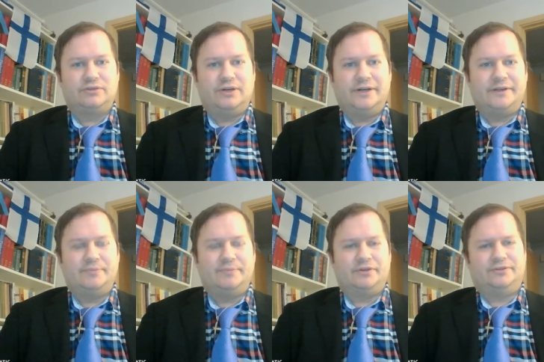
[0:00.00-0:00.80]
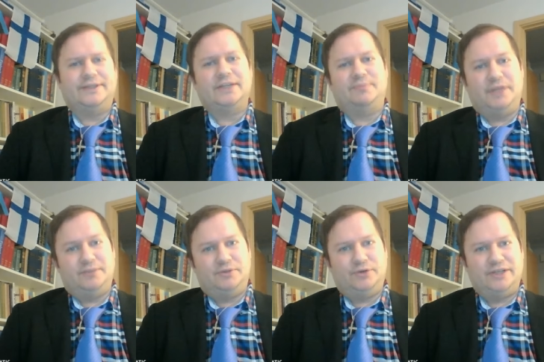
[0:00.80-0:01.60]
like because that might
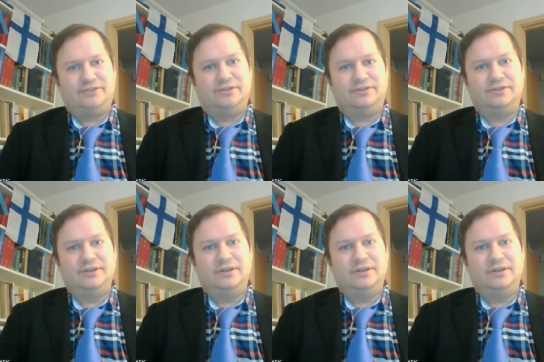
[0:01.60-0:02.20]
be racist.